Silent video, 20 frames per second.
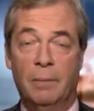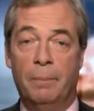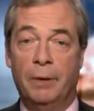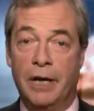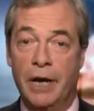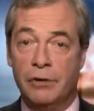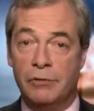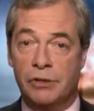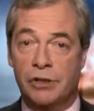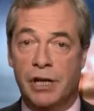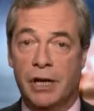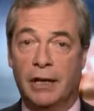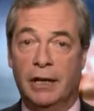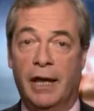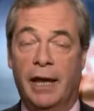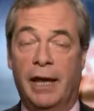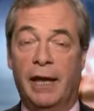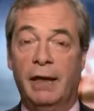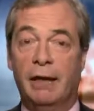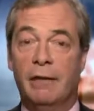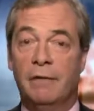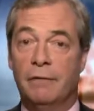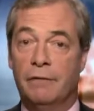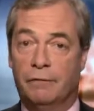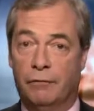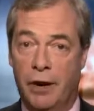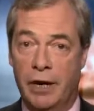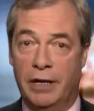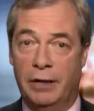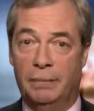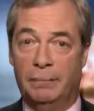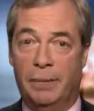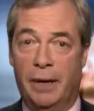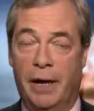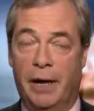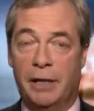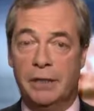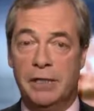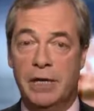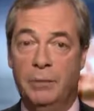but interestingly, the Freedom
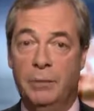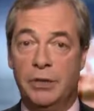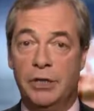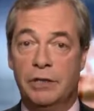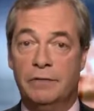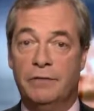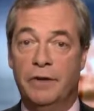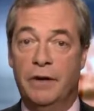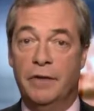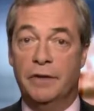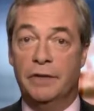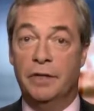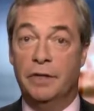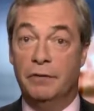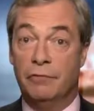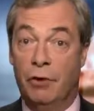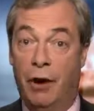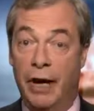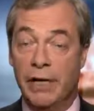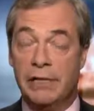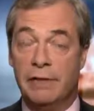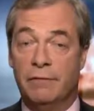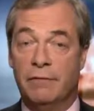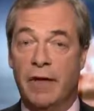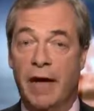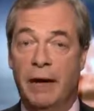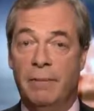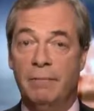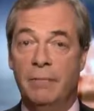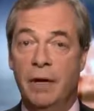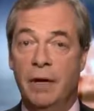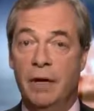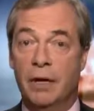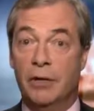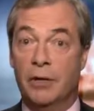Party, which is further to the right of them,